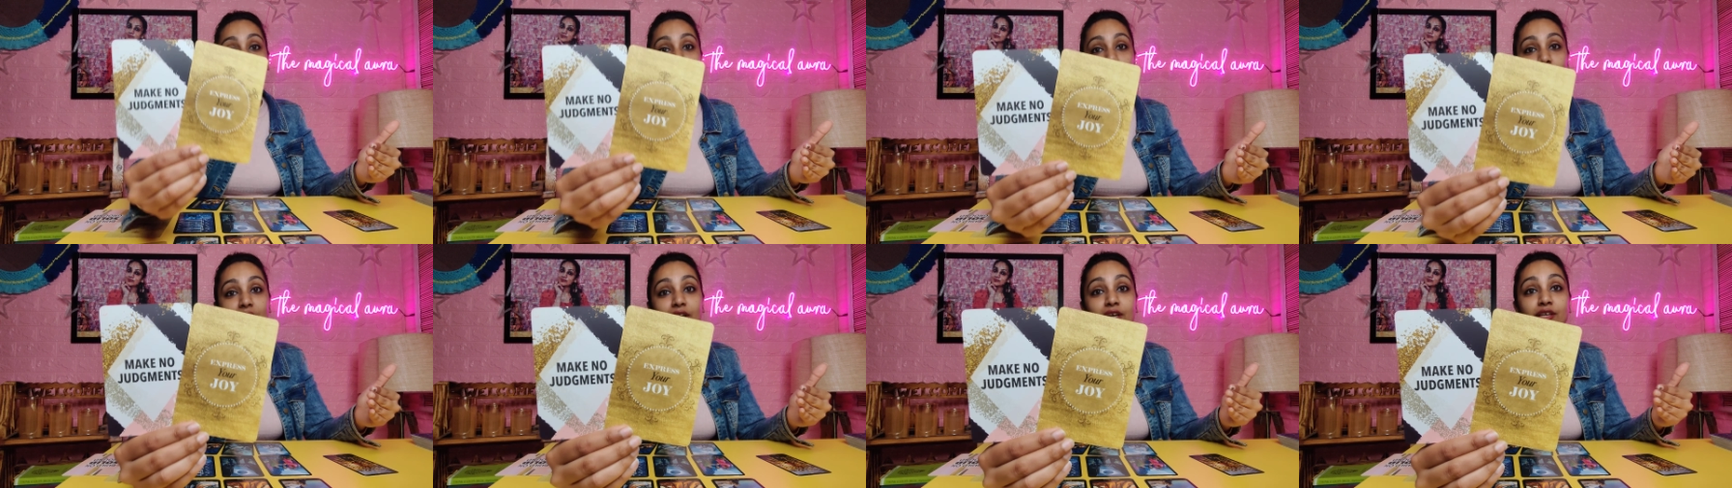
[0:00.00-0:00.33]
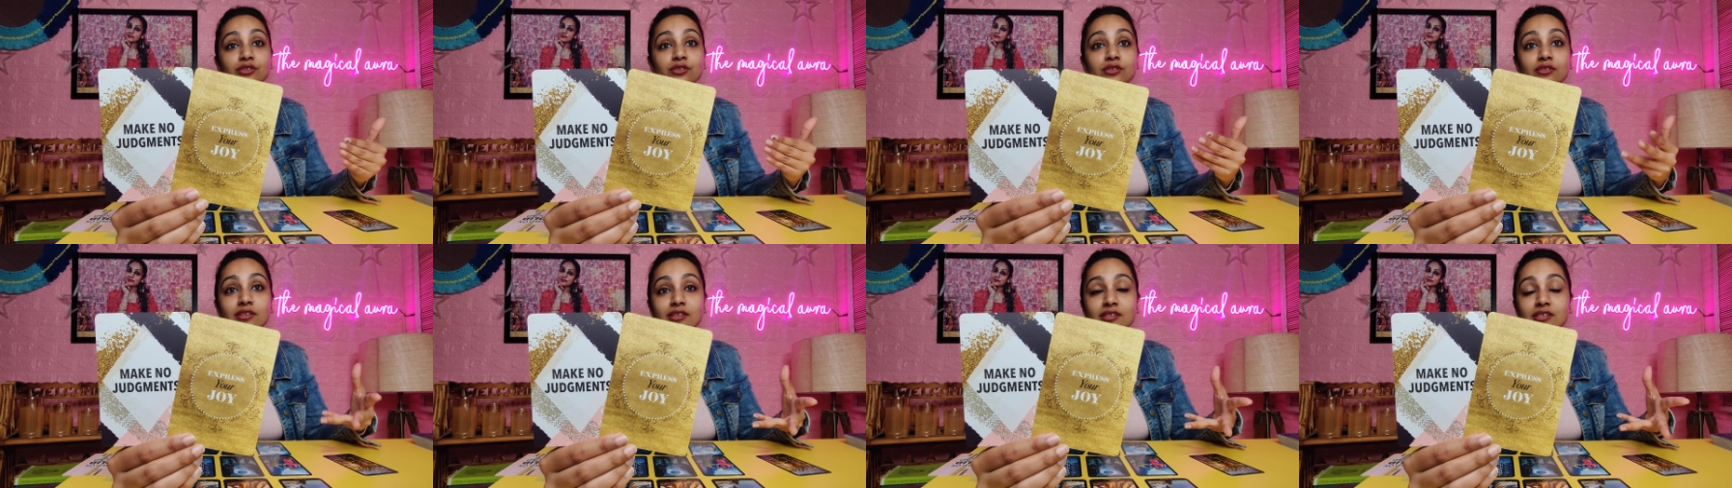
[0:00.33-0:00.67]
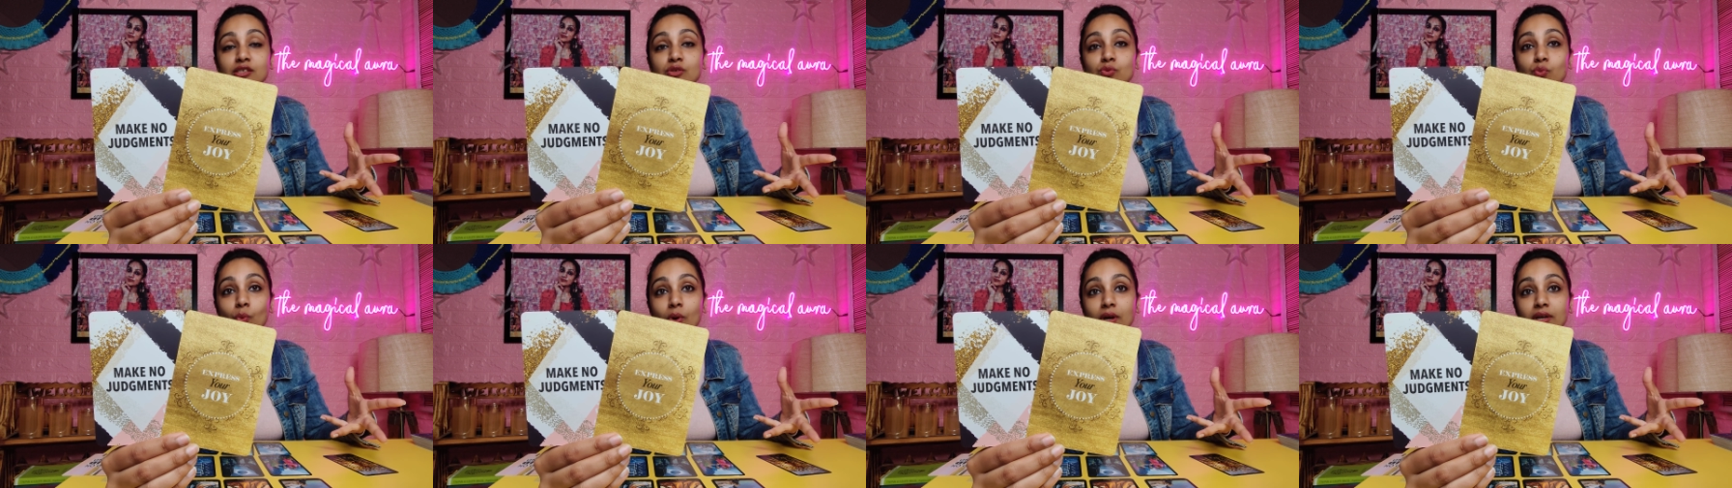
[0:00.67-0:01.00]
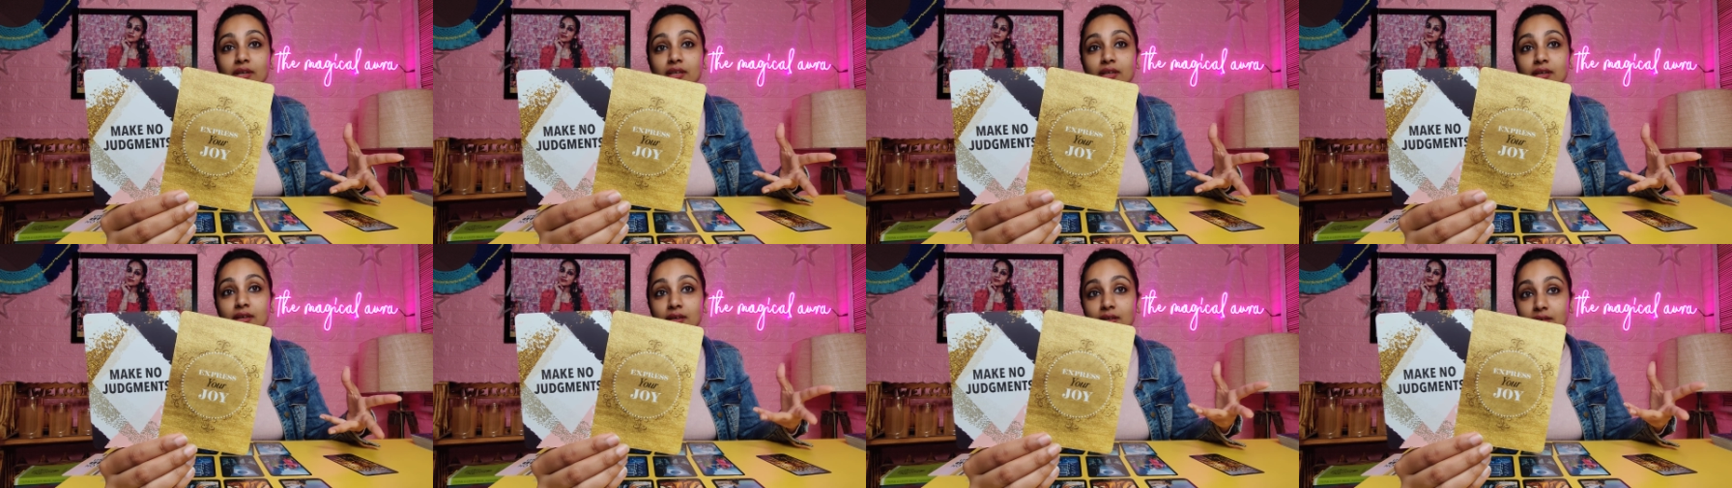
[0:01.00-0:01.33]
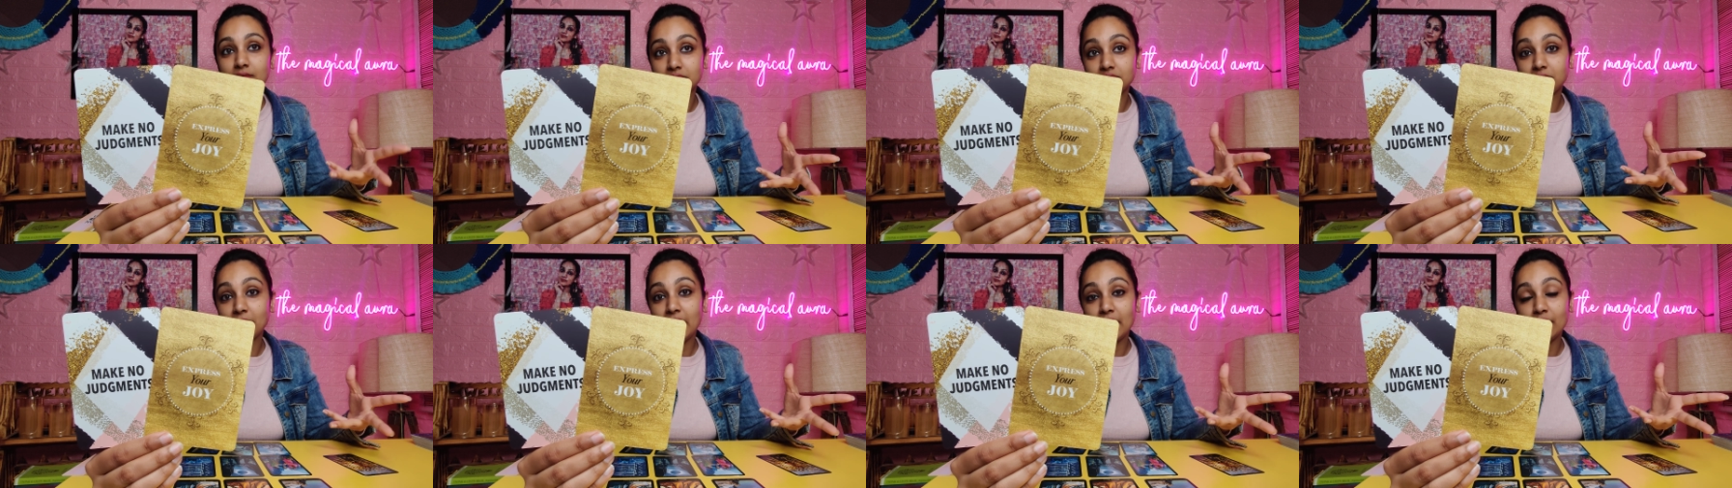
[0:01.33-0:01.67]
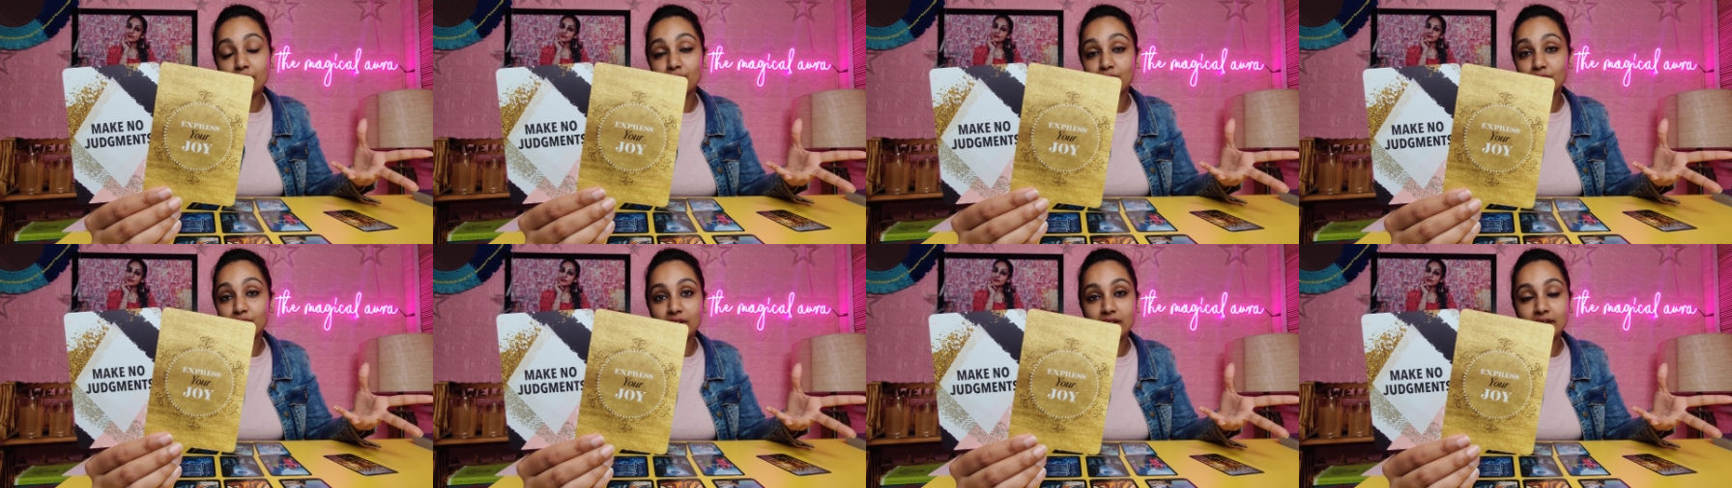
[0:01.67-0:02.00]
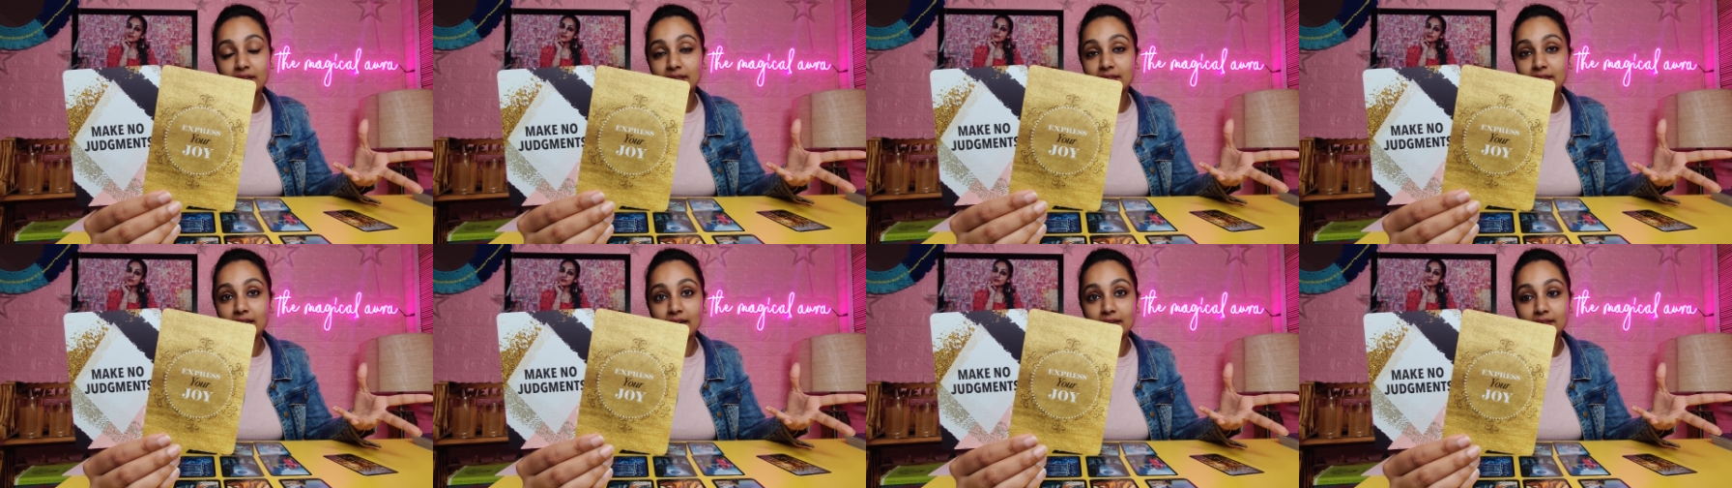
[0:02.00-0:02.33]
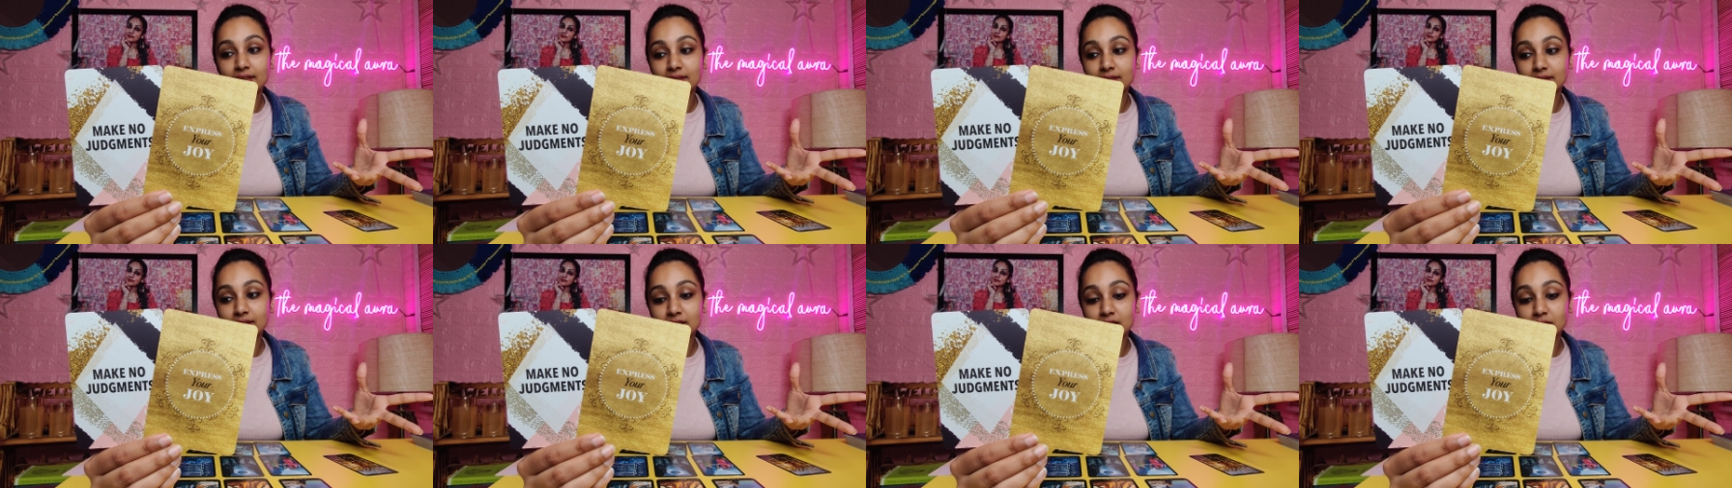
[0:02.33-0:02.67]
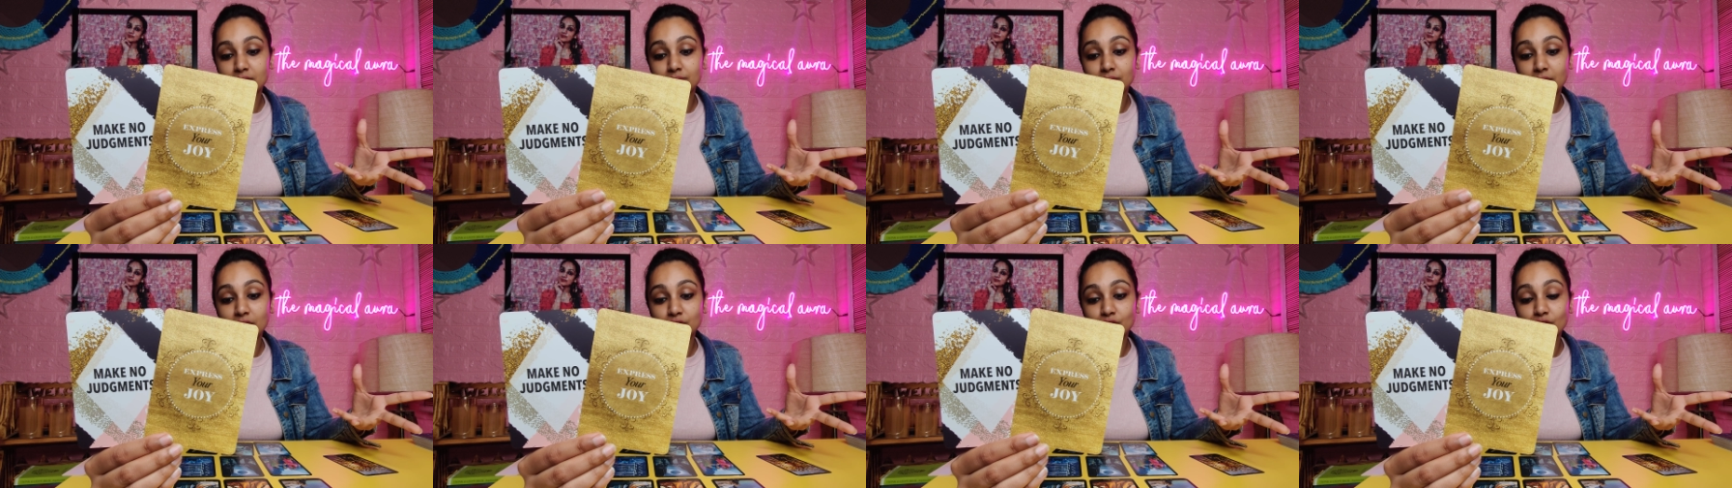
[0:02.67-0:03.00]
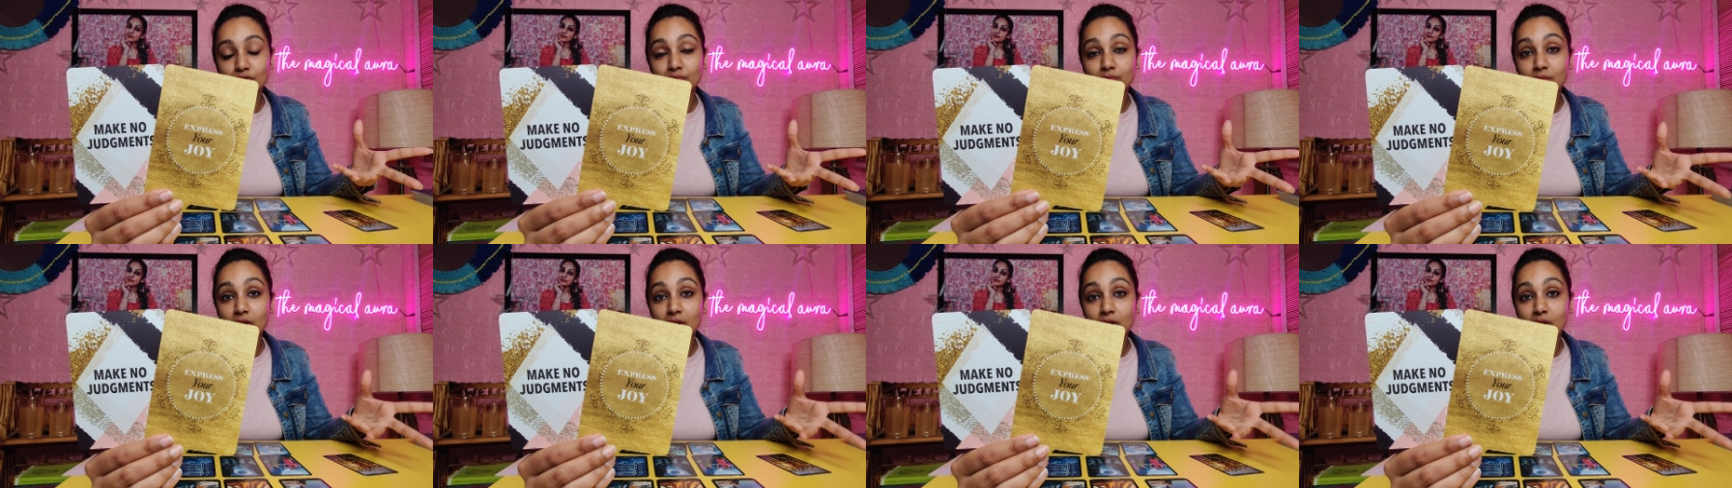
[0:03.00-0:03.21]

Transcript: Okay, so this is what I feel that this month of